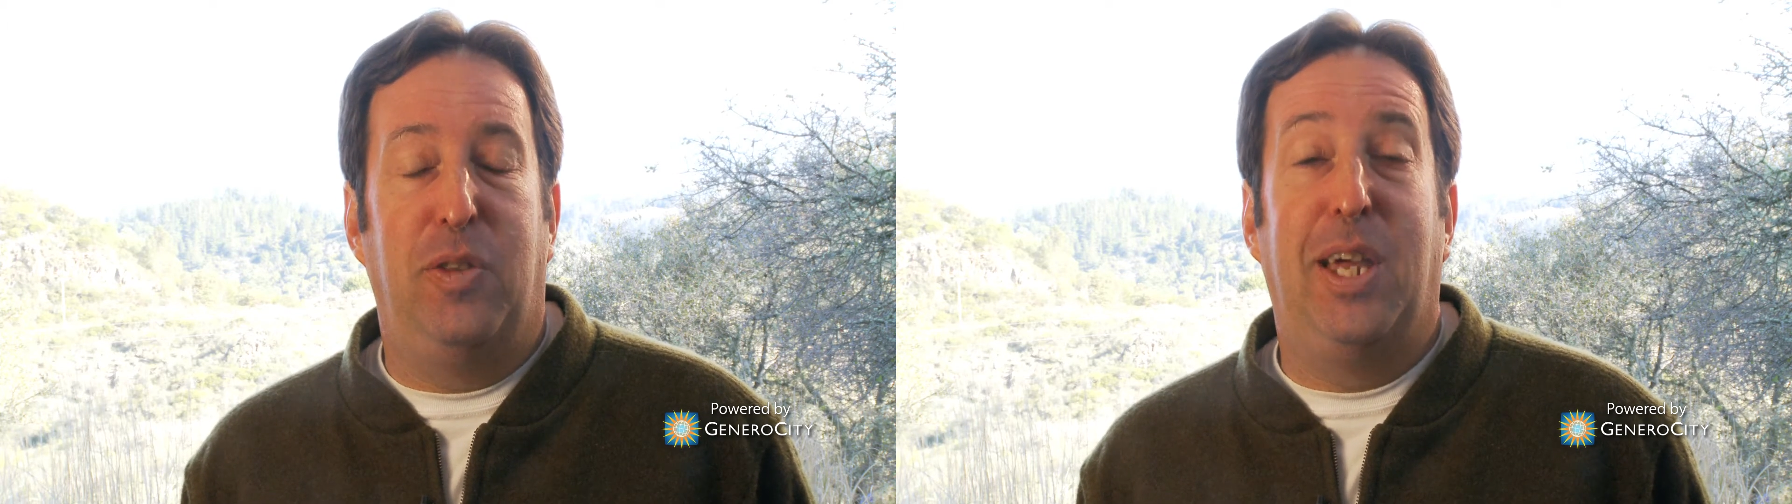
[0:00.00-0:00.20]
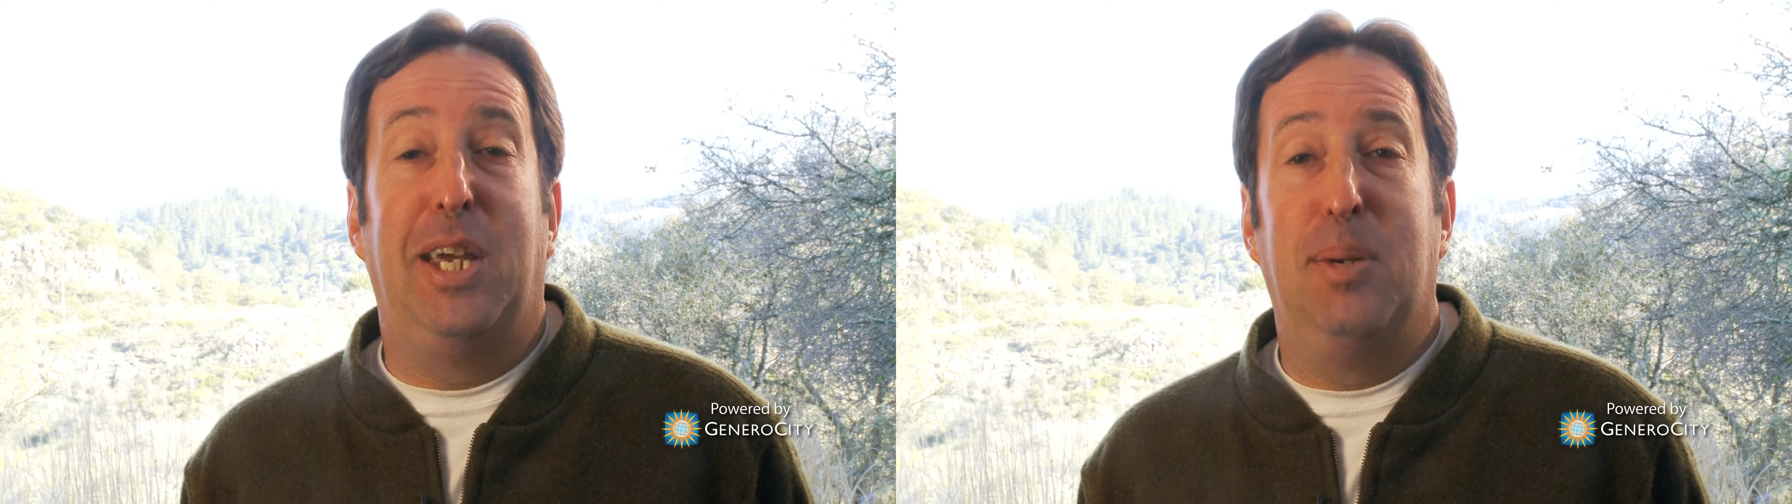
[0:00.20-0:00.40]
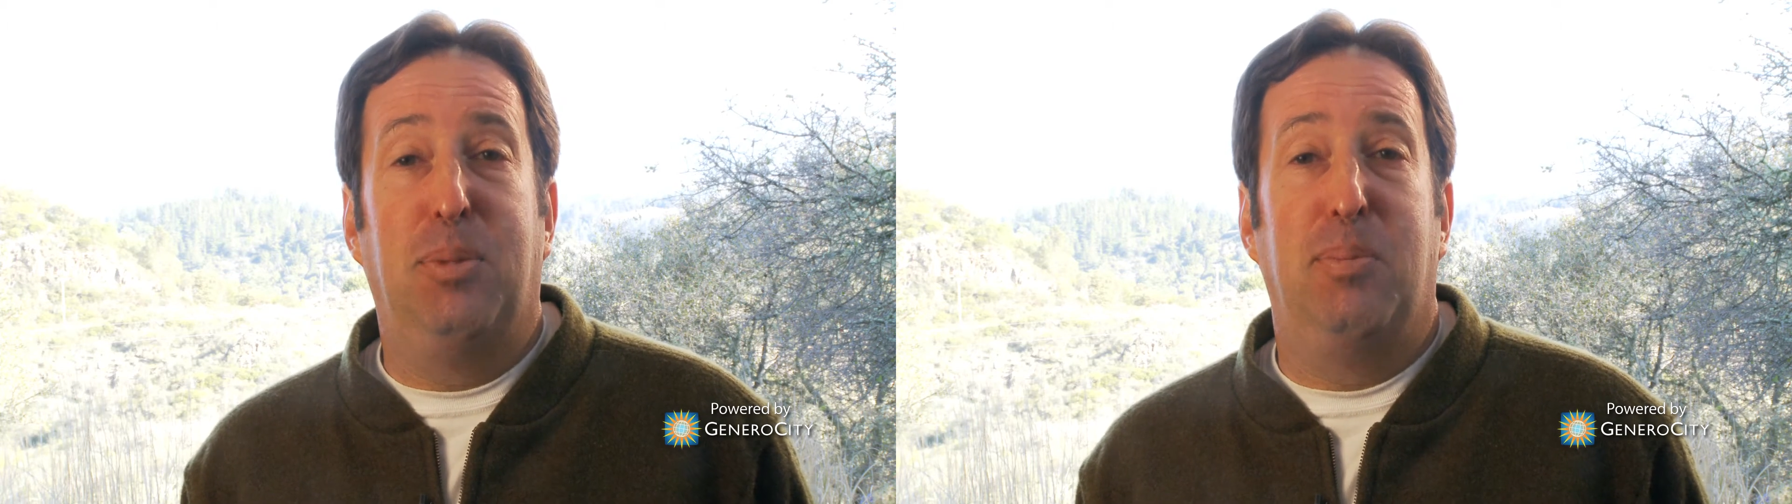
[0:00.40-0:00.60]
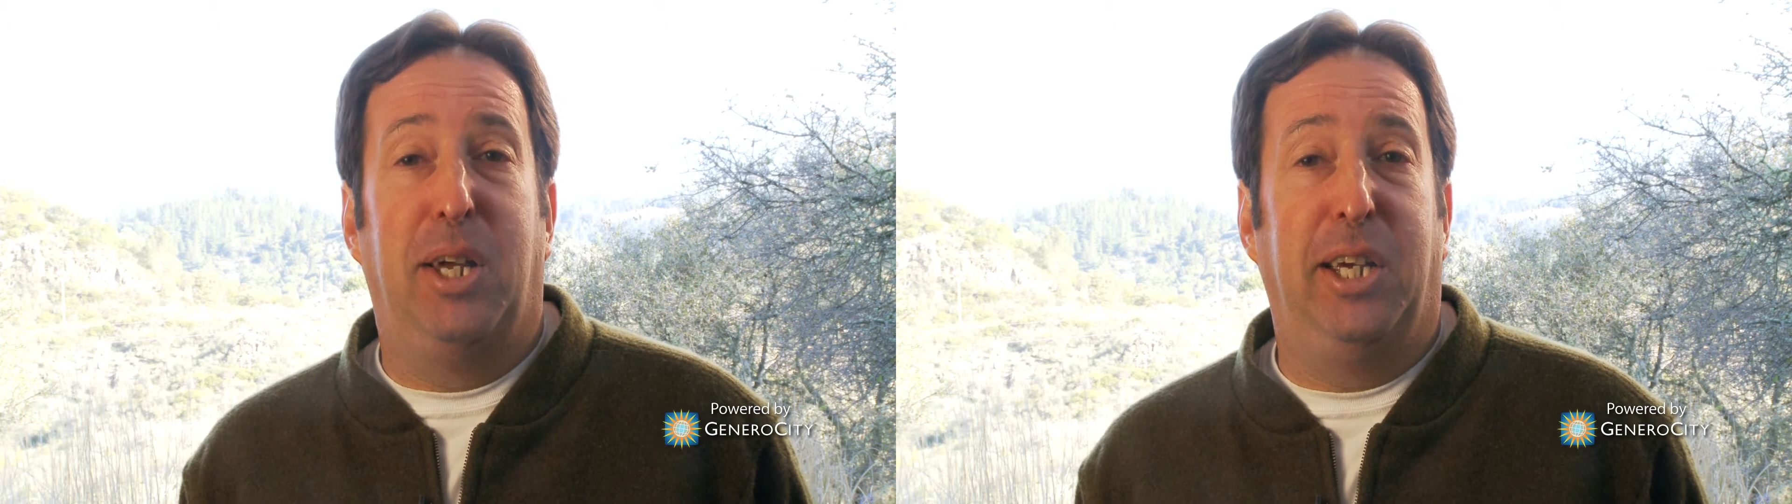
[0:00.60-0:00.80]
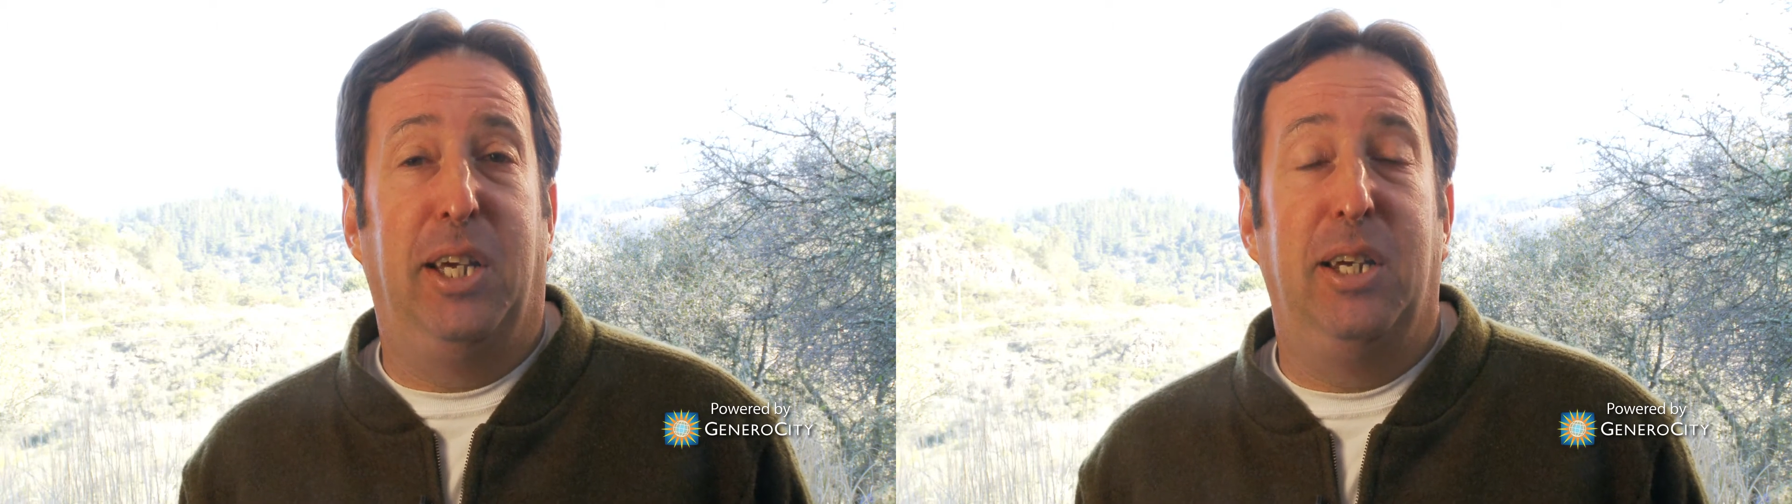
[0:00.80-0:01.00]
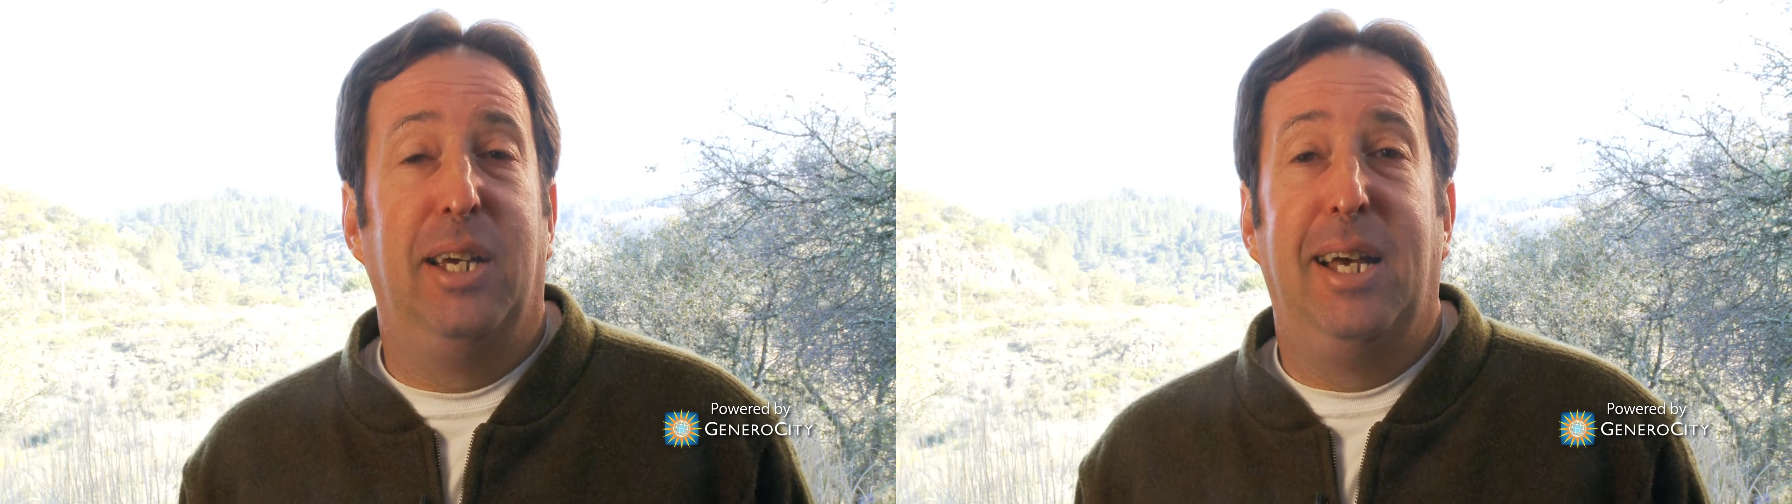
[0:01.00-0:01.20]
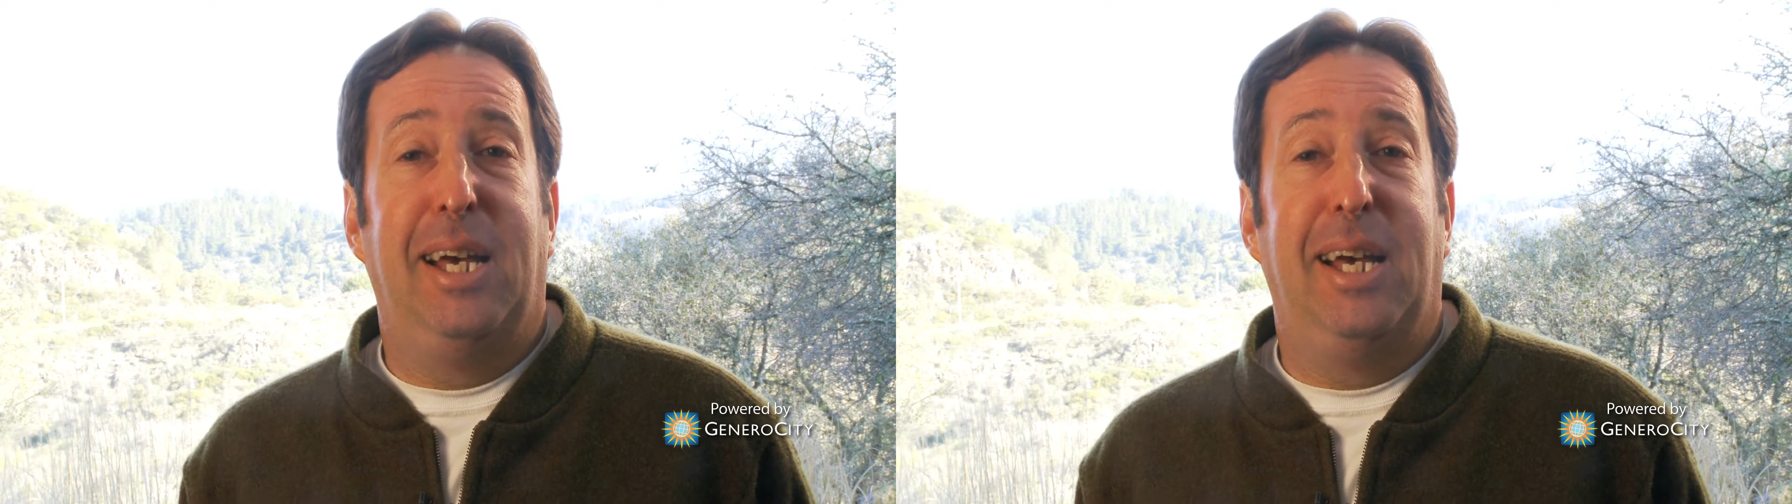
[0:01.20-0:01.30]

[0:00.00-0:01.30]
and then implementing it